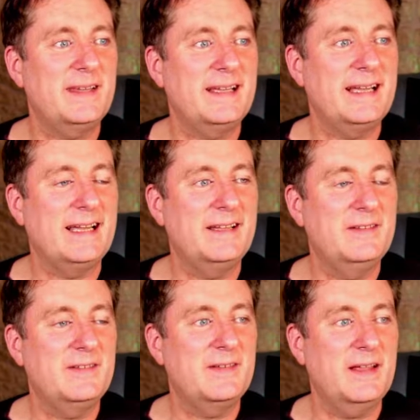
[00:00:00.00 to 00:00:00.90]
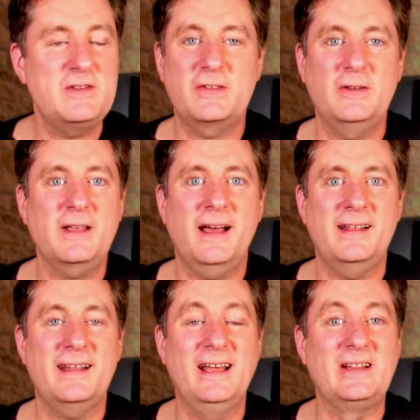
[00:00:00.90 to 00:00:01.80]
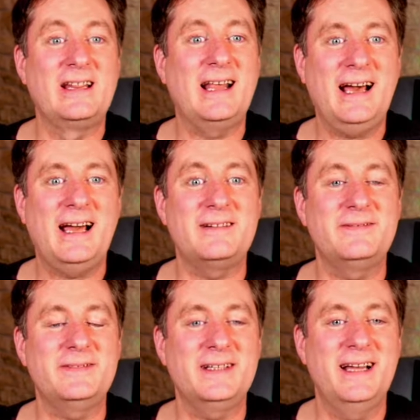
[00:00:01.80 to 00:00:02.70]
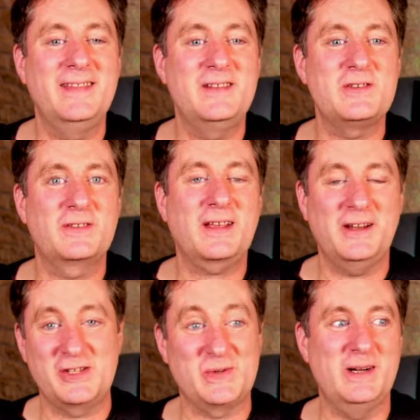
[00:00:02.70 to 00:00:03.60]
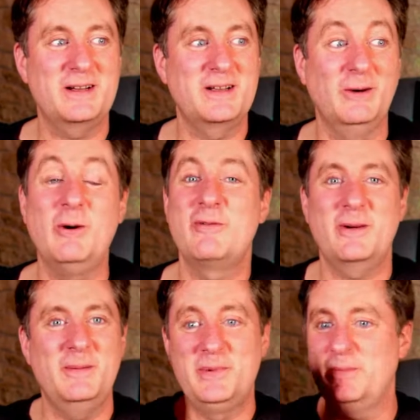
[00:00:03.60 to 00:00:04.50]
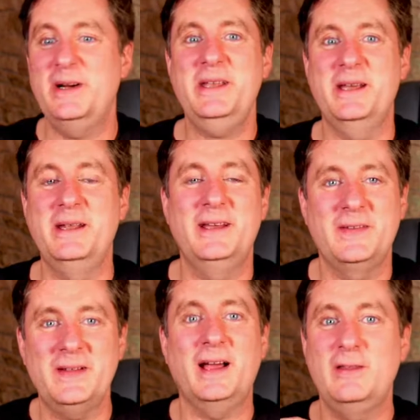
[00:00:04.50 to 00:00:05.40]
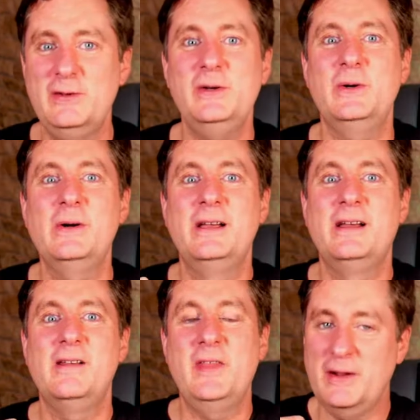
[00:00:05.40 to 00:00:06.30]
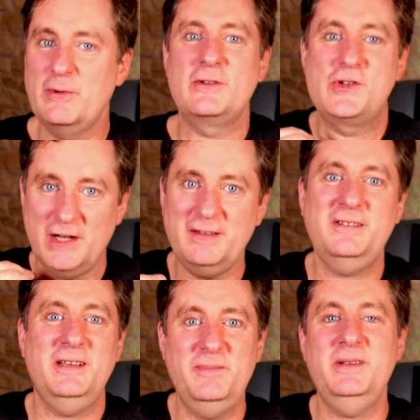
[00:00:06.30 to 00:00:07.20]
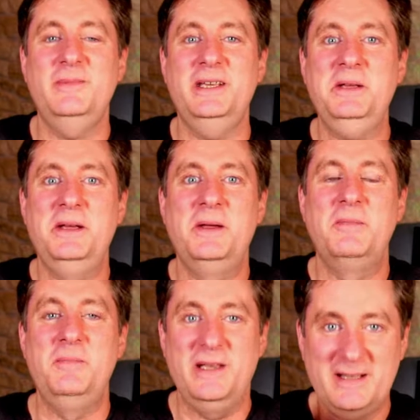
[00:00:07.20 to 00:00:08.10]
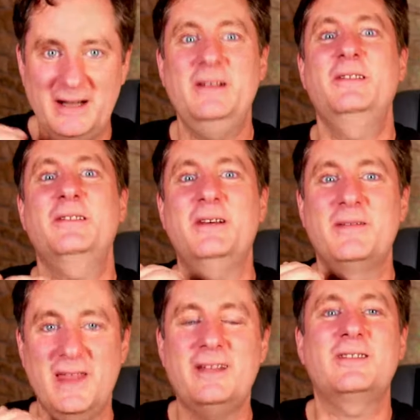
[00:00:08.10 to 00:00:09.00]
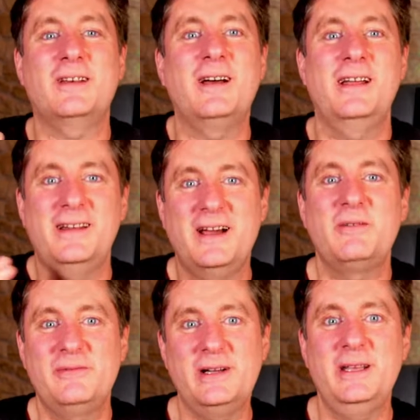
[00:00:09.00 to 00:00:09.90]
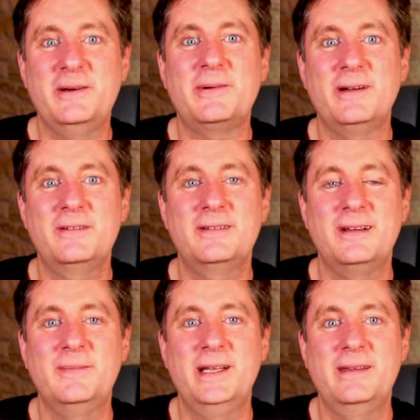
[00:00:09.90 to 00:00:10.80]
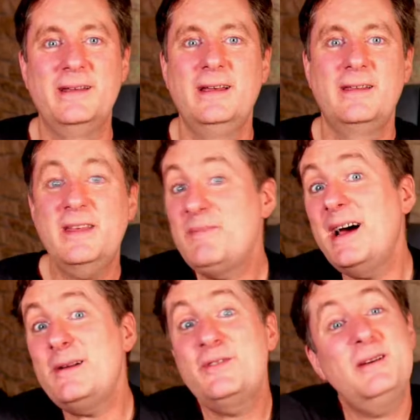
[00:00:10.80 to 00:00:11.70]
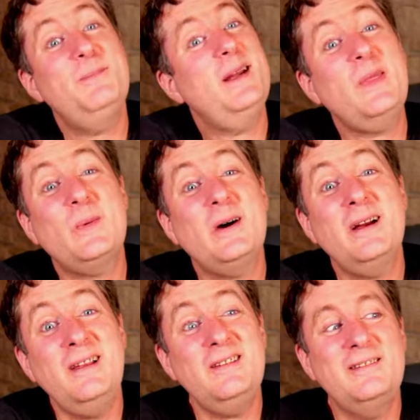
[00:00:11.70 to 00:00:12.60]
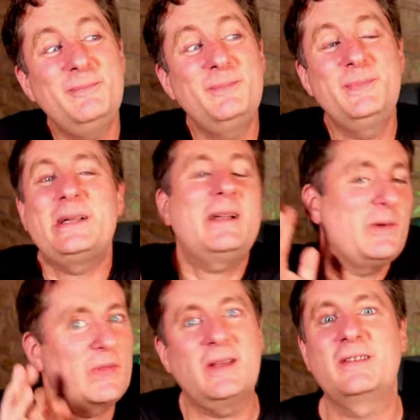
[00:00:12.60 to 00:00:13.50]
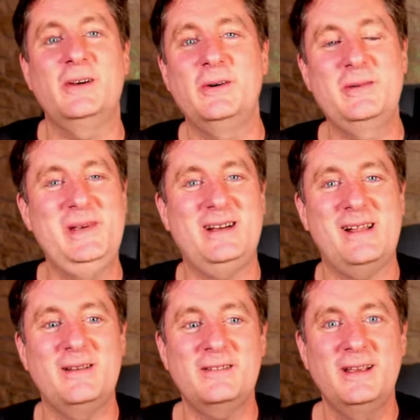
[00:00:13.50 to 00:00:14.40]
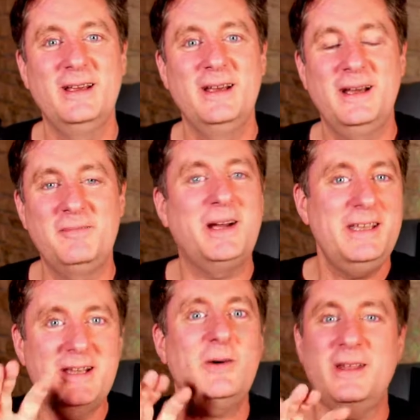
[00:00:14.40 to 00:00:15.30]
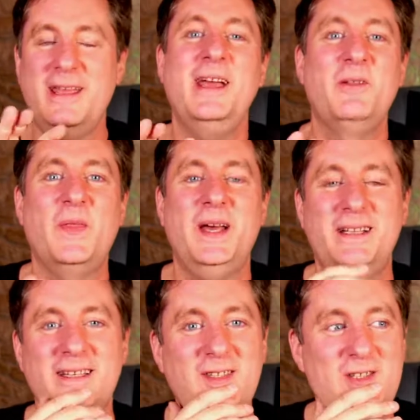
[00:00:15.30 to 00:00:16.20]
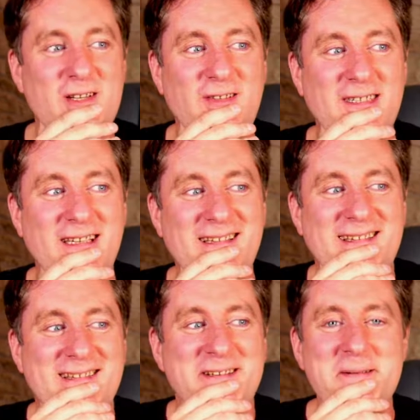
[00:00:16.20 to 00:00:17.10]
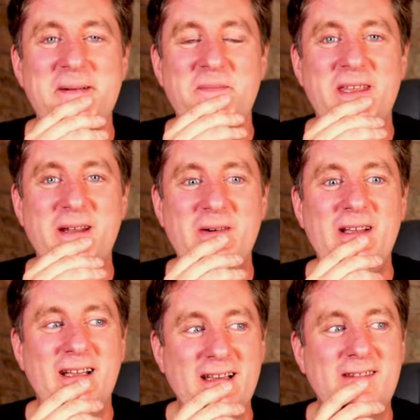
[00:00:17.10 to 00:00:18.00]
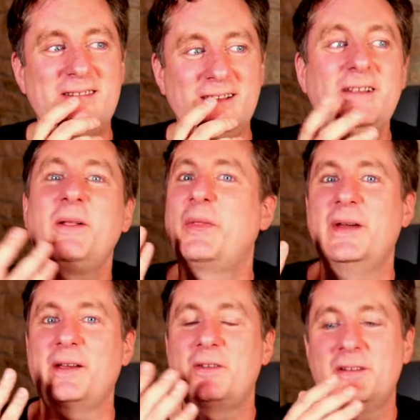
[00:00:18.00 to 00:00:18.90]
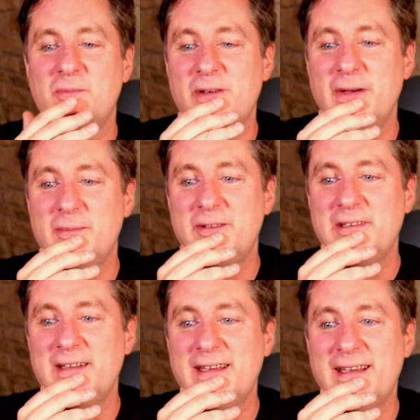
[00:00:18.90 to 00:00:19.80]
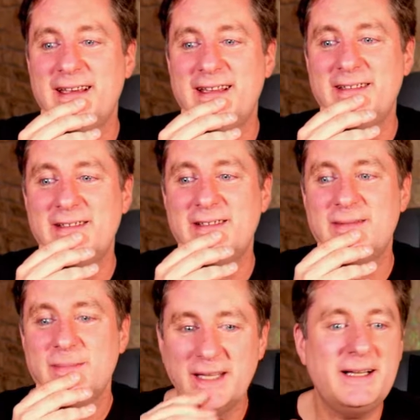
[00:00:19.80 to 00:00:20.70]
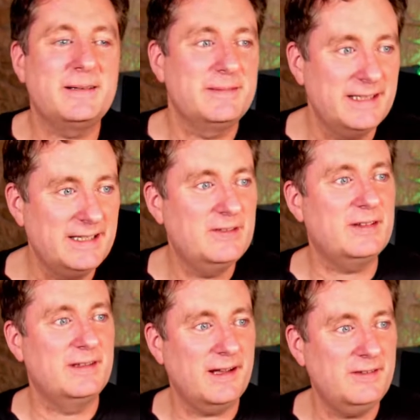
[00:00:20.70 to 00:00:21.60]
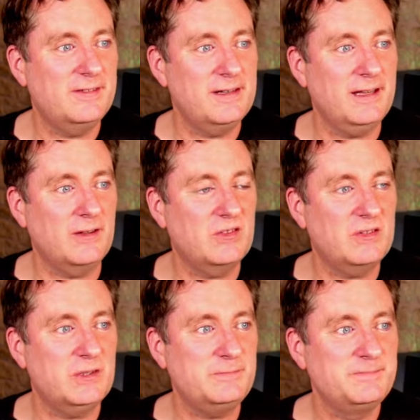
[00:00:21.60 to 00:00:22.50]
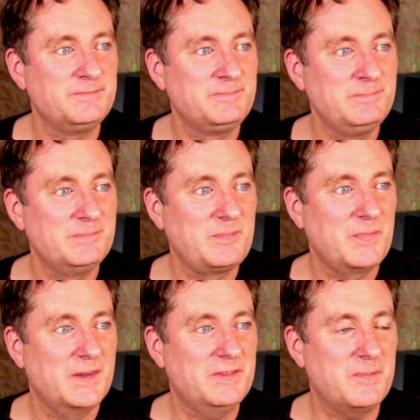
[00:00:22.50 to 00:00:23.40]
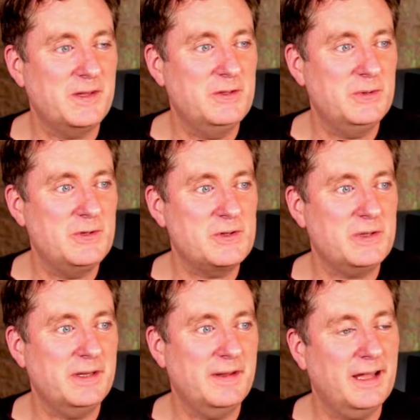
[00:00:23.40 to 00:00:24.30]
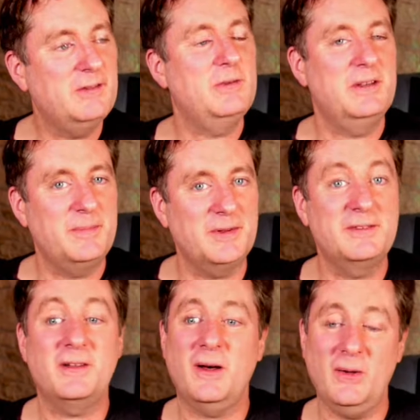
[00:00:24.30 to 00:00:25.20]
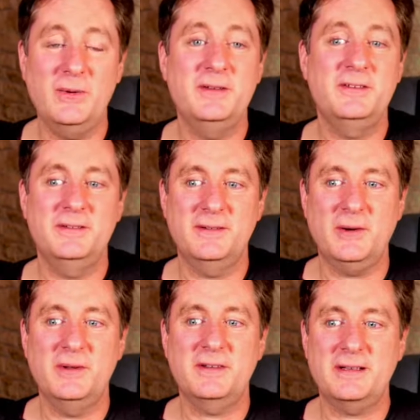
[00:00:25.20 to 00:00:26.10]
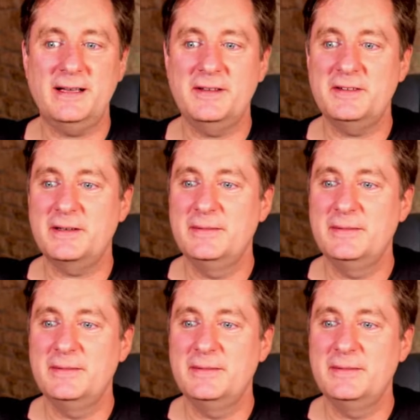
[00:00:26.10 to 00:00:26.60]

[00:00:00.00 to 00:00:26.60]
and they just look at it and laugh, and then just kind of shrug, go over and put money in. And I knew they were just tipping me because of that sign and how funny it was. I mean, they might have tipped me otherwise, but I don't think so, to be honest. And my ego can handle that. It's just, it's the little things sometimes. And it is a nice thing. So something to enjoy. Et tu tippus, always a classic.